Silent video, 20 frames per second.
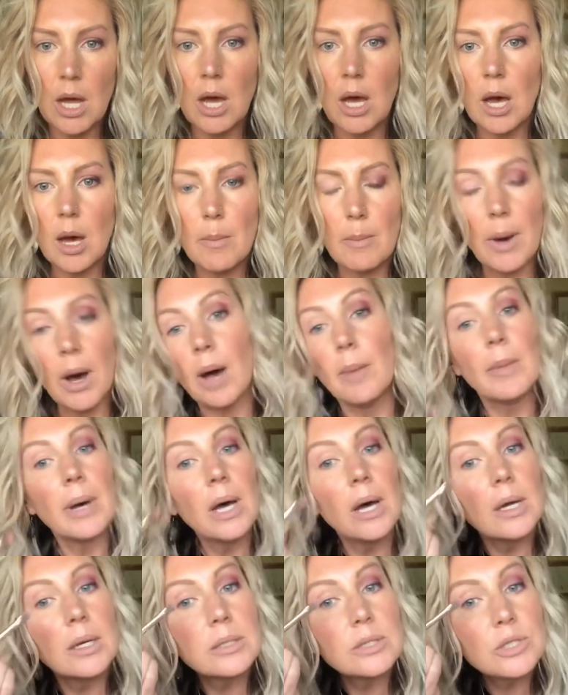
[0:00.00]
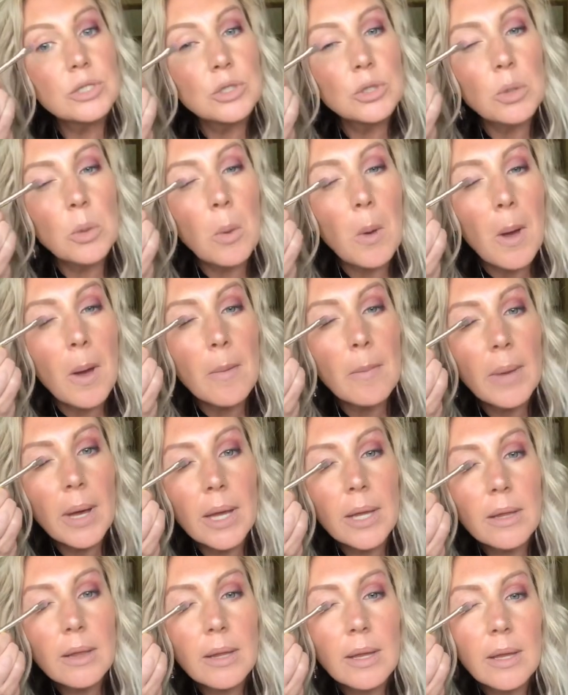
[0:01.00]
Mama, to my
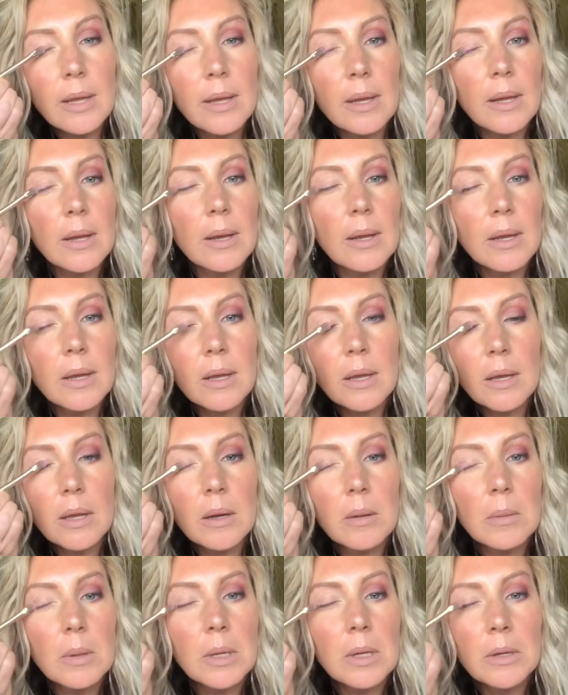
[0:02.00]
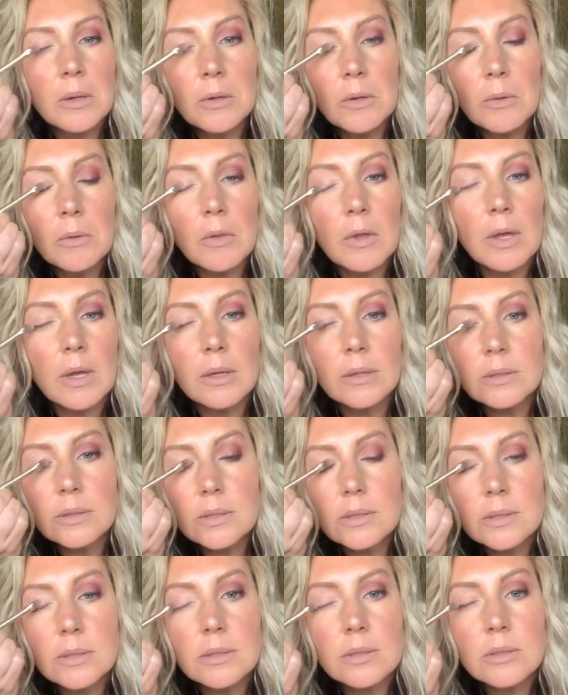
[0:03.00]
lid. And I'm going to do
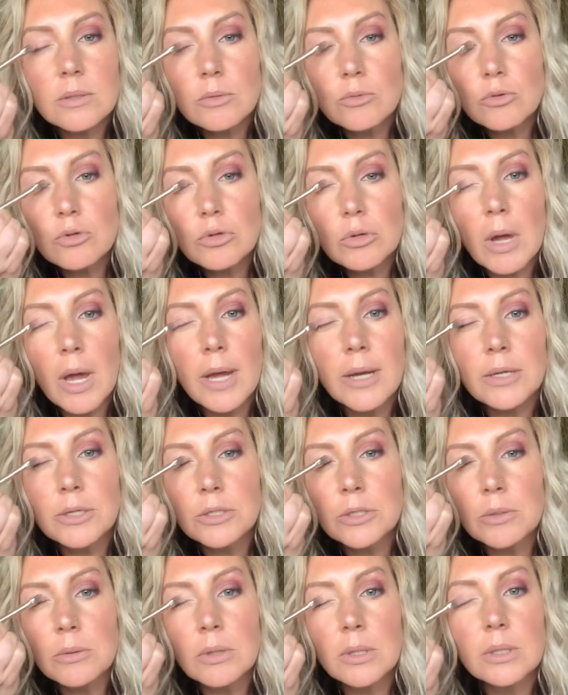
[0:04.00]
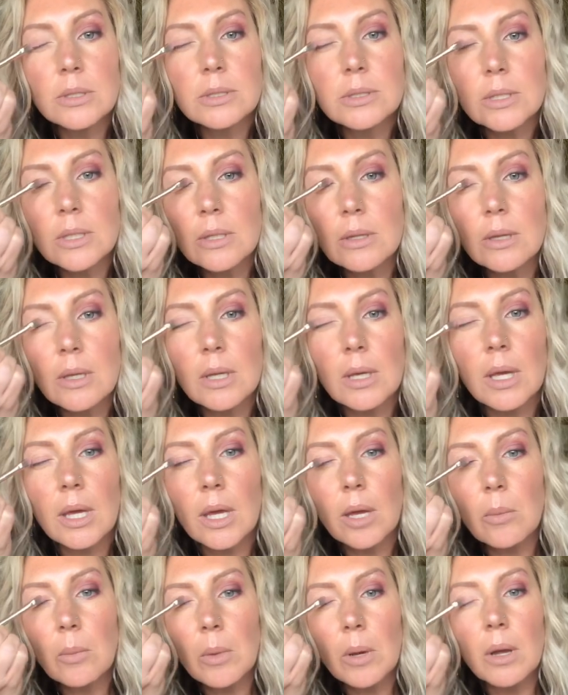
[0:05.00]
this, try to do this in the
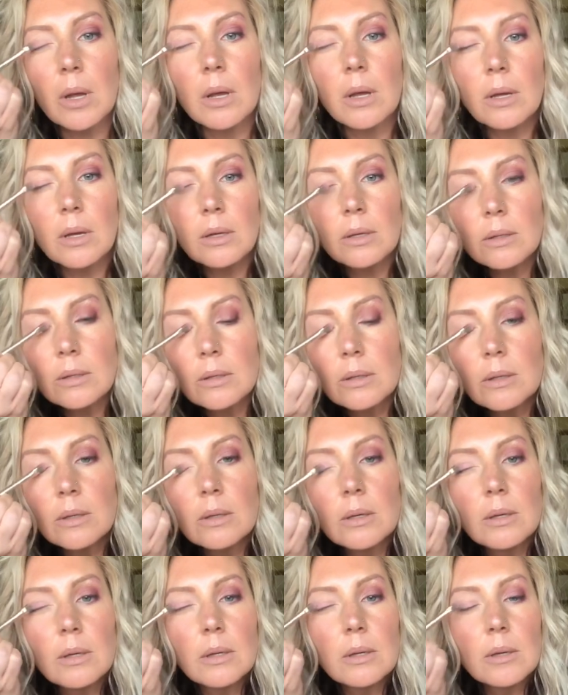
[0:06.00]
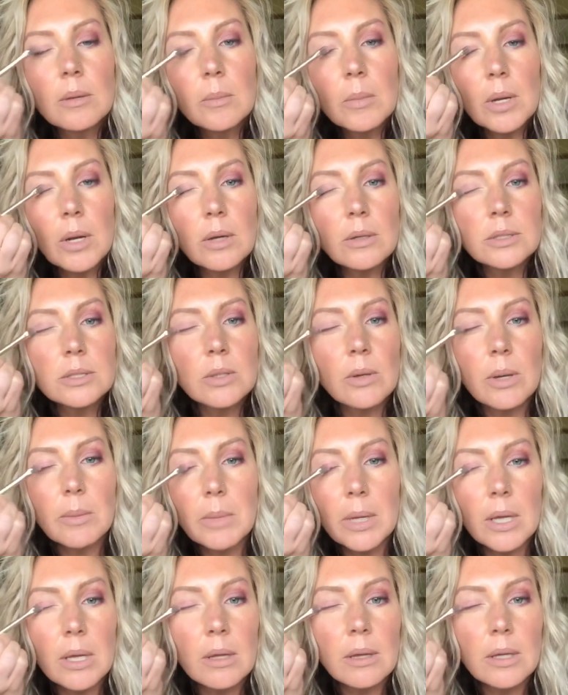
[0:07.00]
camera, but also I
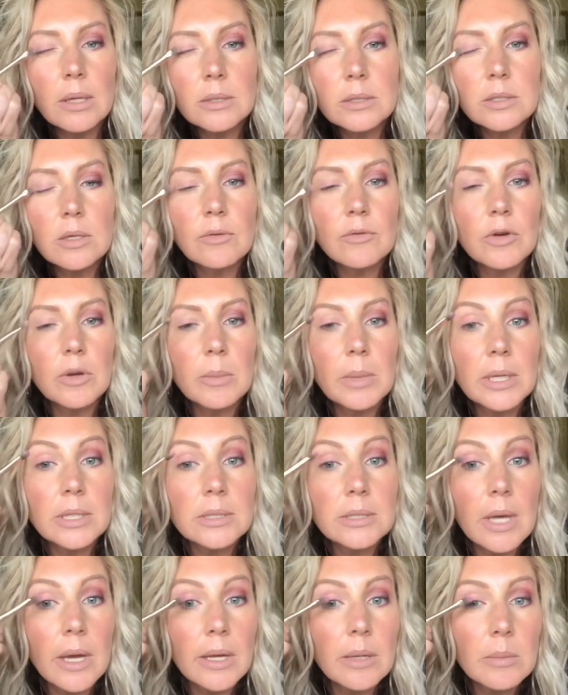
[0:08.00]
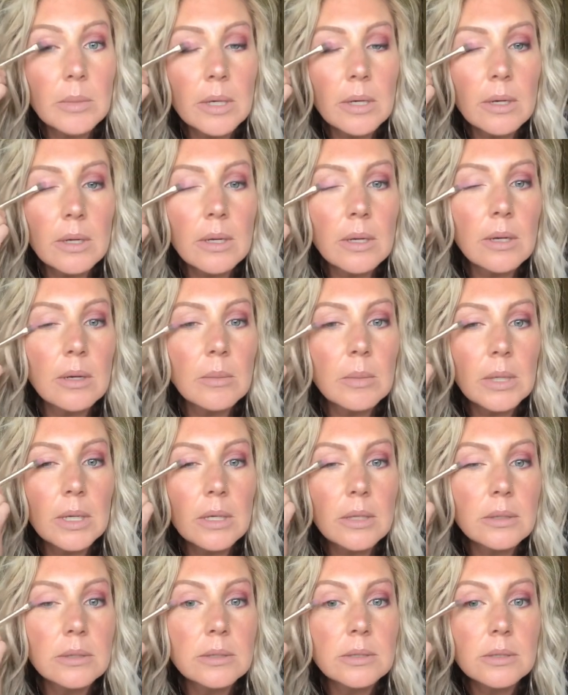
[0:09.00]
might glance over at my side mirror here
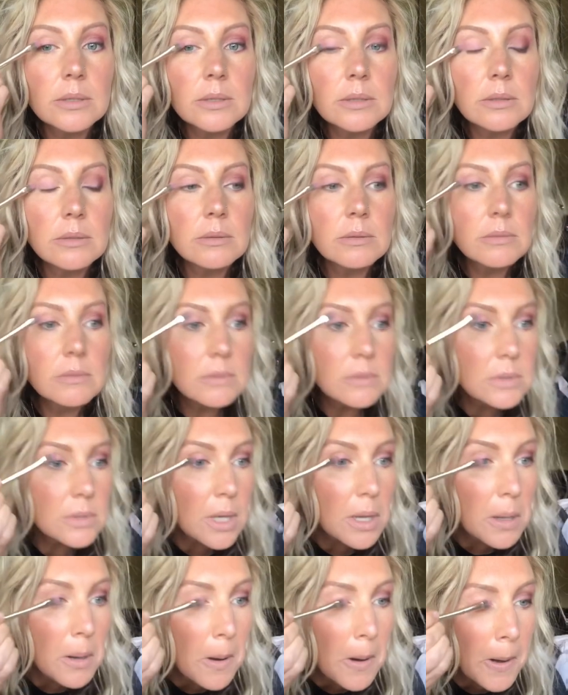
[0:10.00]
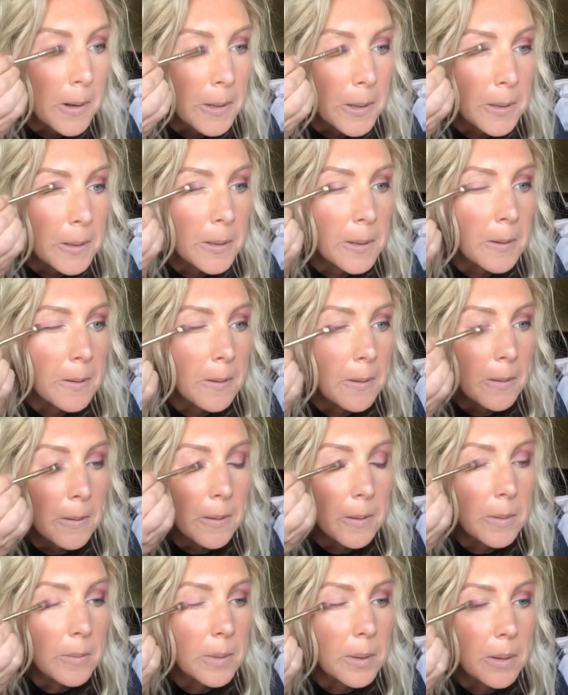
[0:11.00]
because it's kind of hard to do.
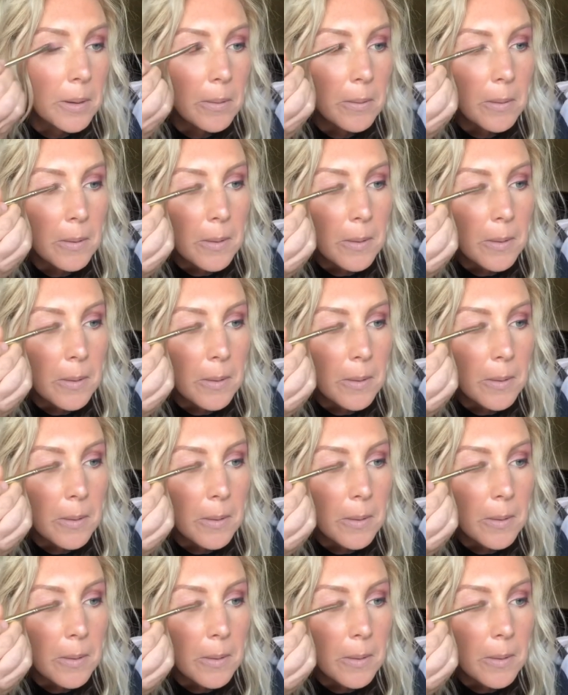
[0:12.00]
There we go.